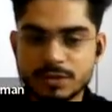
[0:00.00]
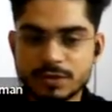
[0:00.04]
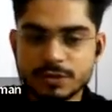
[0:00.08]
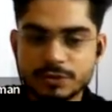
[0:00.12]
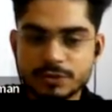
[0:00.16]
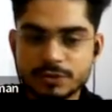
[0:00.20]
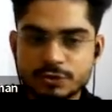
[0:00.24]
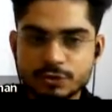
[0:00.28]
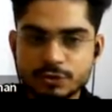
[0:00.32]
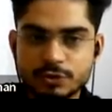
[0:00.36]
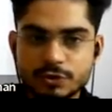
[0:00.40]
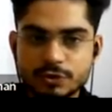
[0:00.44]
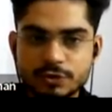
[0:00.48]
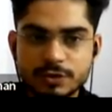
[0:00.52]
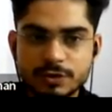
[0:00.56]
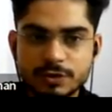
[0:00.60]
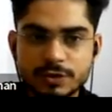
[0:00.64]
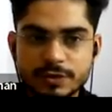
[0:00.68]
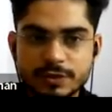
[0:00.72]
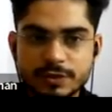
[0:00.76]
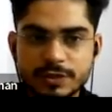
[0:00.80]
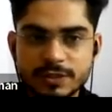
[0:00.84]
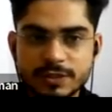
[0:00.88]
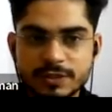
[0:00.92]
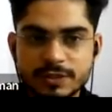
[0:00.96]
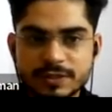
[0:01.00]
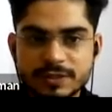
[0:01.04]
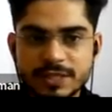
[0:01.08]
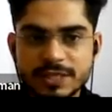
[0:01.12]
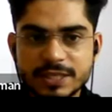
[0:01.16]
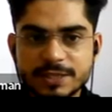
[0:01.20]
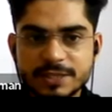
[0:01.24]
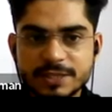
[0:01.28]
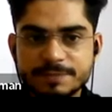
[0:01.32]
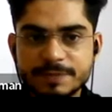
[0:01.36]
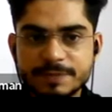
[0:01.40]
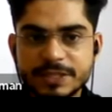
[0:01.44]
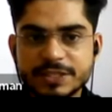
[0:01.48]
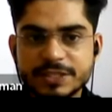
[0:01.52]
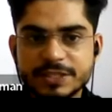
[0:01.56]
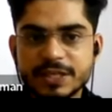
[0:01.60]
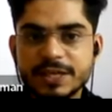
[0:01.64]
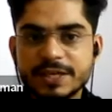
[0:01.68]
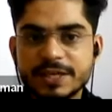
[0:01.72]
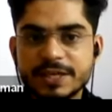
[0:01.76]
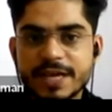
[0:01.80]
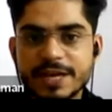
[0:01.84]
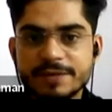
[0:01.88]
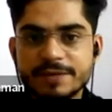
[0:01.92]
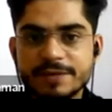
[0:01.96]
So this is a special
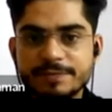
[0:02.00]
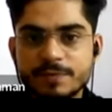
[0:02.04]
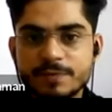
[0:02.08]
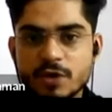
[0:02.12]
type